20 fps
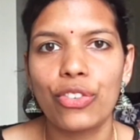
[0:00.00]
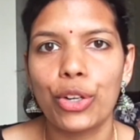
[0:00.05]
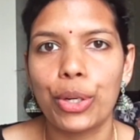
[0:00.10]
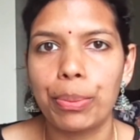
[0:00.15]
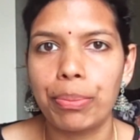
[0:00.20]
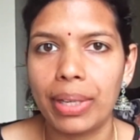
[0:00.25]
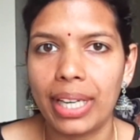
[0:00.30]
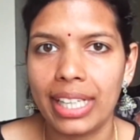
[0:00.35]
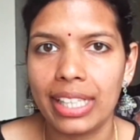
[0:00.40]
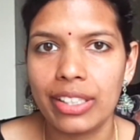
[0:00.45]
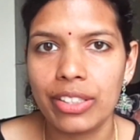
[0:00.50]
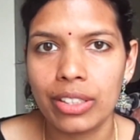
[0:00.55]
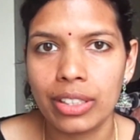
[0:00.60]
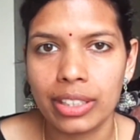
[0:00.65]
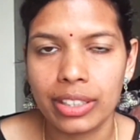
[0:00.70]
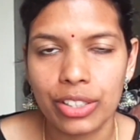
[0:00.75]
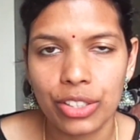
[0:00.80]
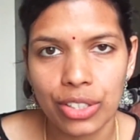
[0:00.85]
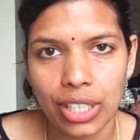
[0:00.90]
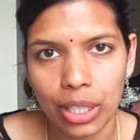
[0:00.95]
my
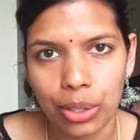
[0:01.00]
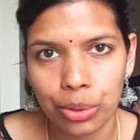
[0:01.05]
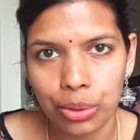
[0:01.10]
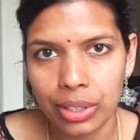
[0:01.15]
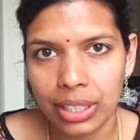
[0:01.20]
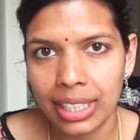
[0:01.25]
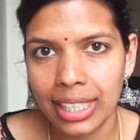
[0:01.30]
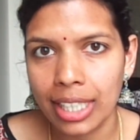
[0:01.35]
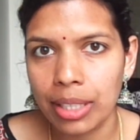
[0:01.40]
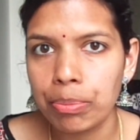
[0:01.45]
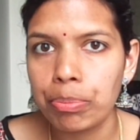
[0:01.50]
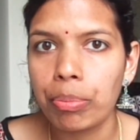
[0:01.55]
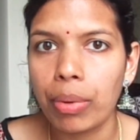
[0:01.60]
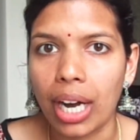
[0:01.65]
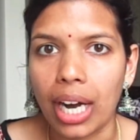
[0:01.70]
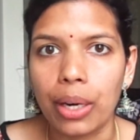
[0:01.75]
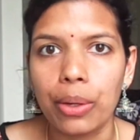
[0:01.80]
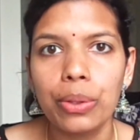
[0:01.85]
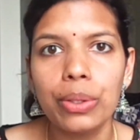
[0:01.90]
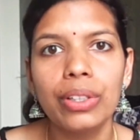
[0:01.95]
Xacuti and
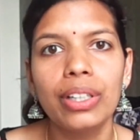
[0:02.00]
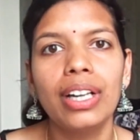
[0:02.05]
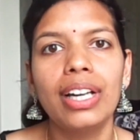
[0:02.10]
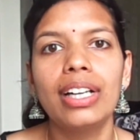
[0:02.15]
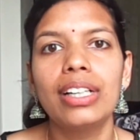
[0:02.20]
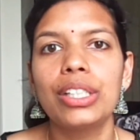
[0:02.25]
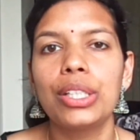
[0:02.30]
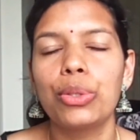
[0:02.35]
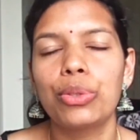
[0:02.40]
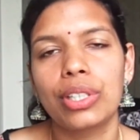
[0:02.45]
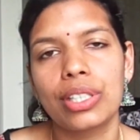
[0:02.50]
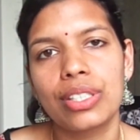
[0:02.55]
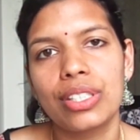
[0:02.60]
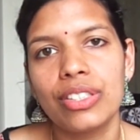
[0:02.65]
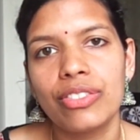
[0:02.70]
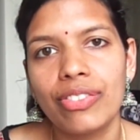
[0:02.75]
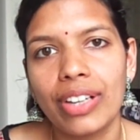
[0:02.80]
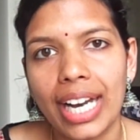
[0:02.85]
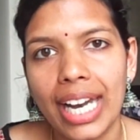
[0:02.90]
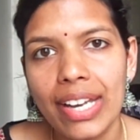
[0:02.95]
pav,
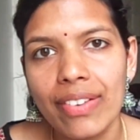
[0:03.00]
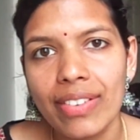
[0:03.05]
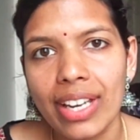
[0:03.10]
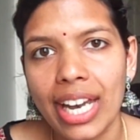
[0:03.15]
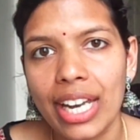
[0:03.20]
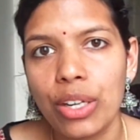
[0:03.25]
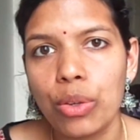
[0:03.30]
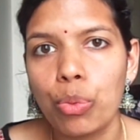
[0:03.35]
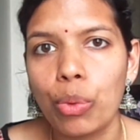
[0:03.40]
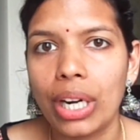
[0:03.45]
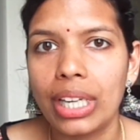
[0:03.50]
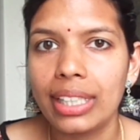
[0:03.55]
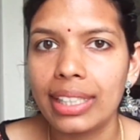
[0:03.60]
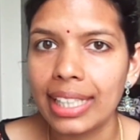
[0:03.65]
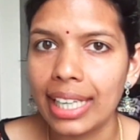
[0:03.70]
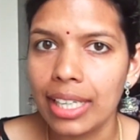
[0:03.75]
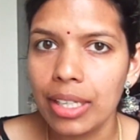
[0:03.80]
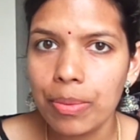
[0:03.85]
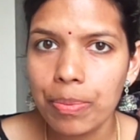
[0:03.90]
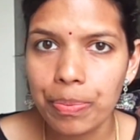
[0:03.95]
265 and
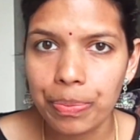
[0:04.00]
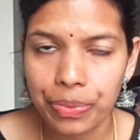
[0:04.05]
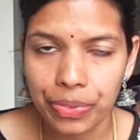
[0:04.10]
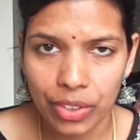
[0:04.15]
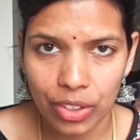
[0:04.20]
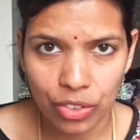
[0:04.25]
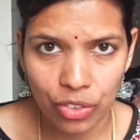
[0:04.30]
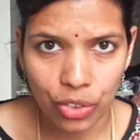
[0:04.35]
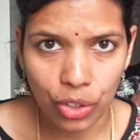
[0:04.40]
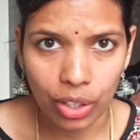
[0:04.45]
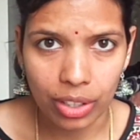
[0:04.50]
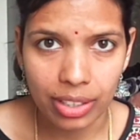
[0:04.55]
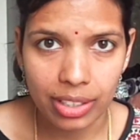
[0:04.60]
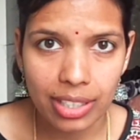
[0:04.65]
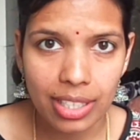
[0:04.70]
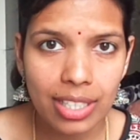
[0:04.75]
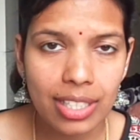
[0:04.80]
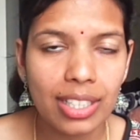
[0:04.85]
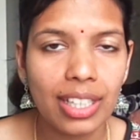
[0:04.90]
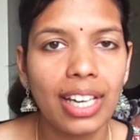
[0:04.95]
110 for this.